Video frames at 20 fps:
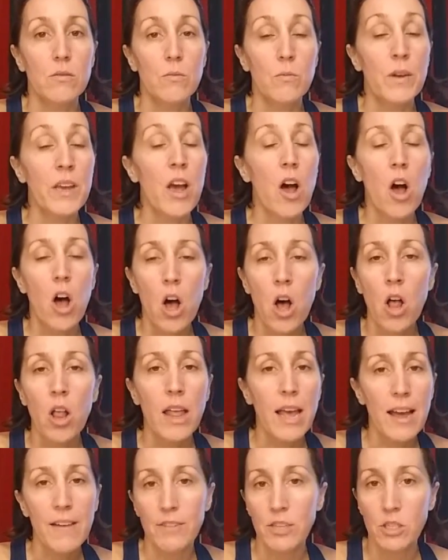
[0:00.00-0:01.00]
we all
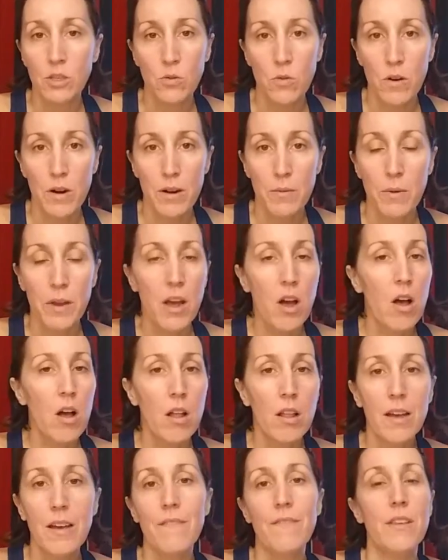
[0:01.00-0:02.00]
have a story. We
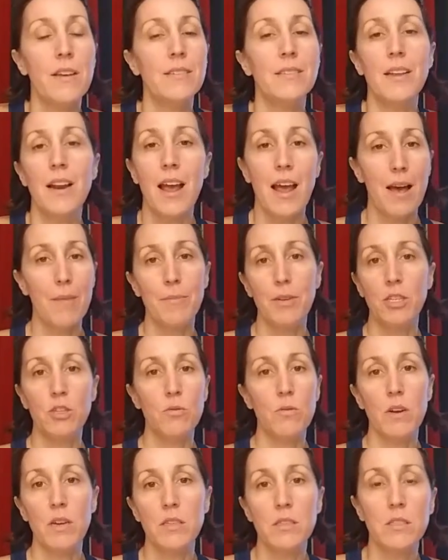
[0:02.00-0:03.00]
all have things that happen
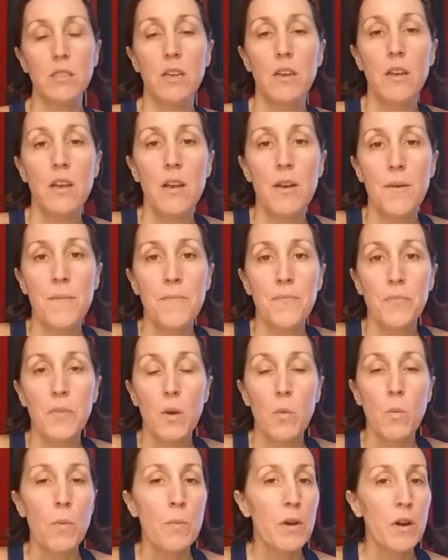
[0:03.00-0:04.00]
to us
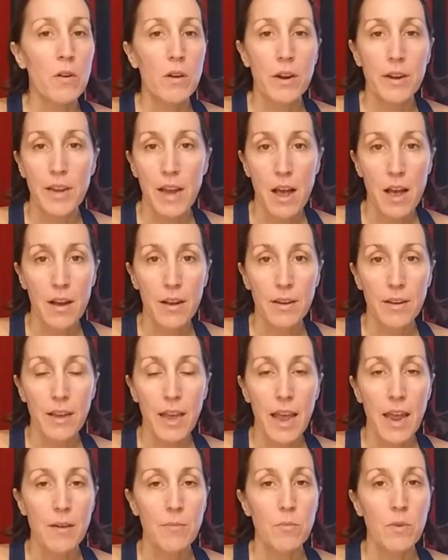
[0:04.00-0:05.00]
when we were young
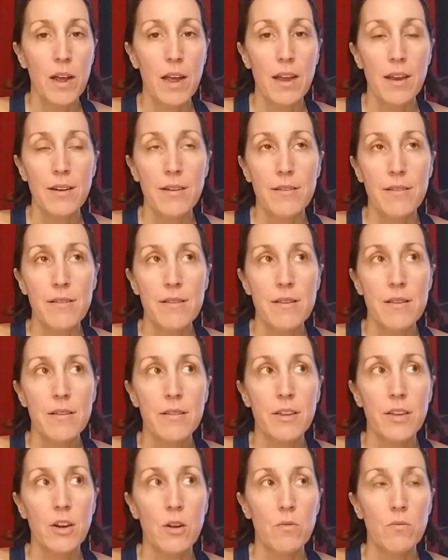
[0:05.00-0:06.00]
and when,
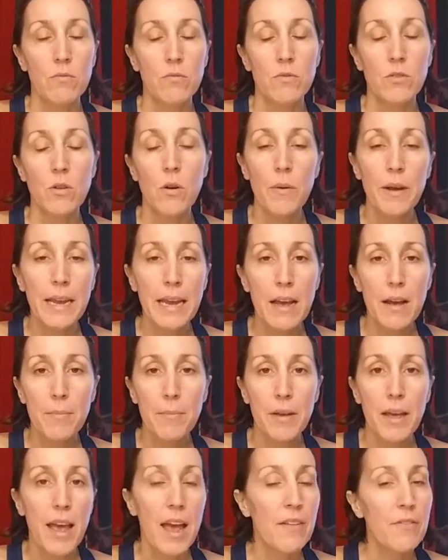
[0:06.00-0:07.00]
growing
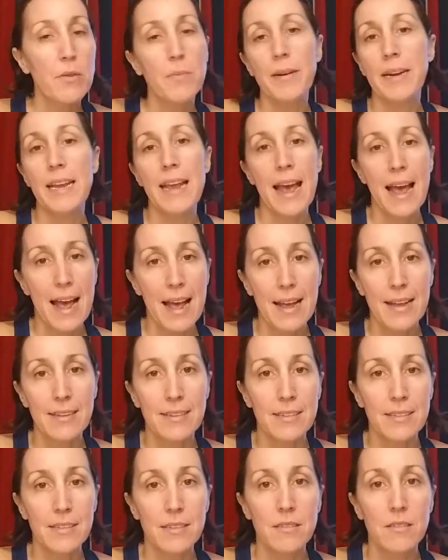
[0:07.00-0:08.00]
up, everybody
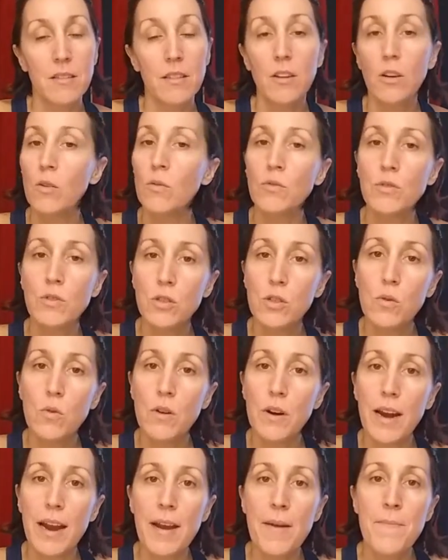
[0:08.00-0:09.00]
has their own
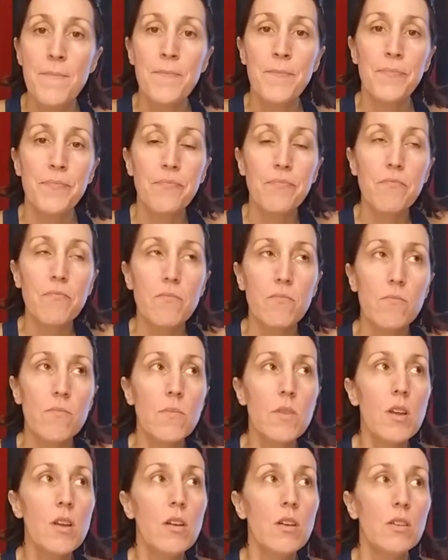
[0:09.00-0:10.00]
story.
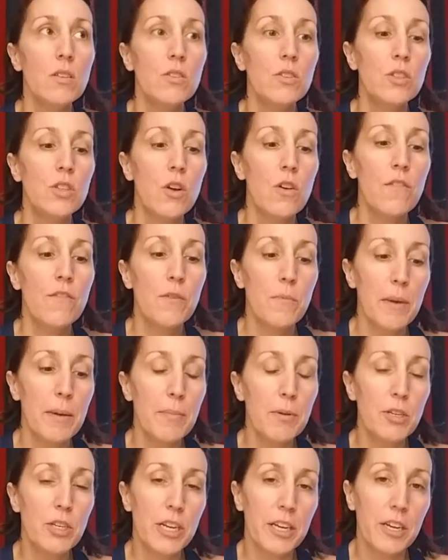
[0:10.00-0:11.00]
So for me
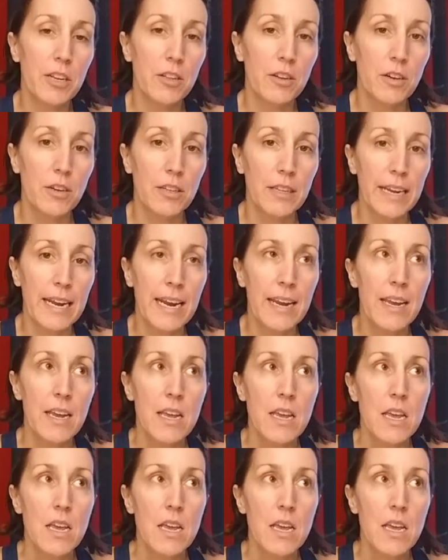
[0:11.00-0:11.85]
particularly,